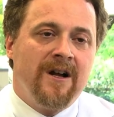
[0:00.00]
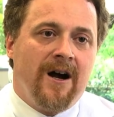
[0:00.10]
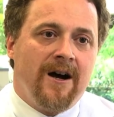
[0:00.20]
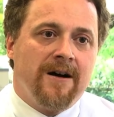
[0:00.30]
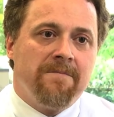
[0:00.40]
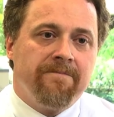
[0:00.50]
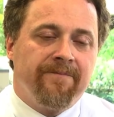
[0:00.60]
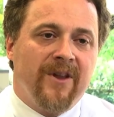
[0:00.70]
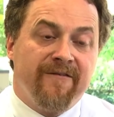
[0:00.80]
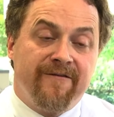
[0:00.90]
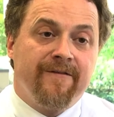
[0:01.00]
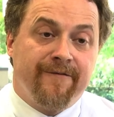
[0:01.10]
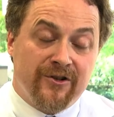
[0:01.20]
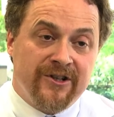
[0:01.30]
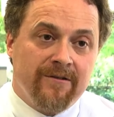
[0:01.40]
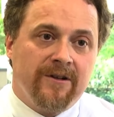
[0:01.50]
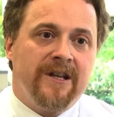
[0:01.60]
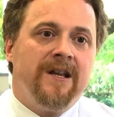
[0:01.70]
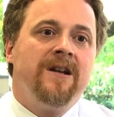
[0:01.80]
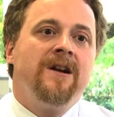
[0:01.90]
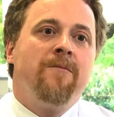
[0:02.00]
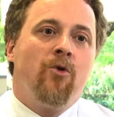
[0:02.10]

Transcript: um, of fertility,